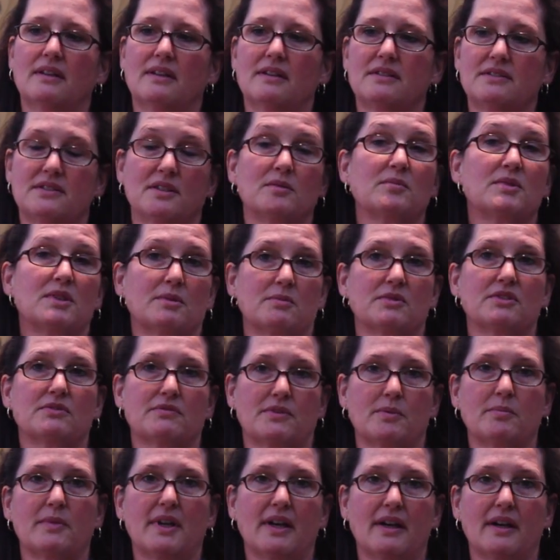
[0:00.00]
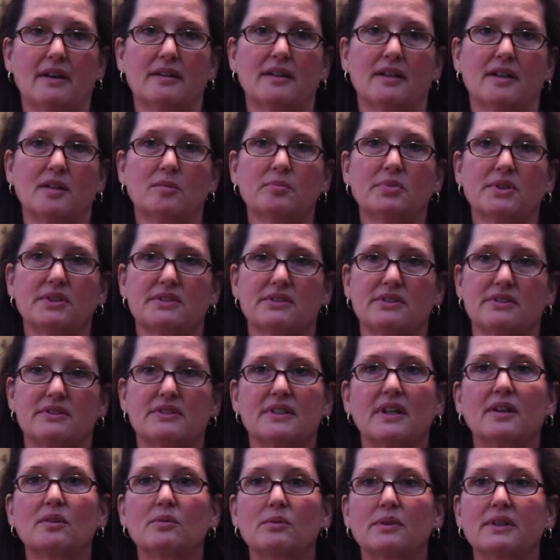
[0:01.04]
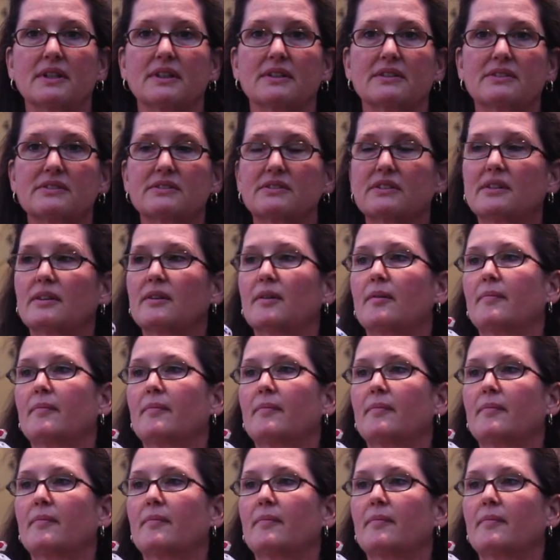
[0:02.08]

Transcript: symptoms from that and it puts us at risk.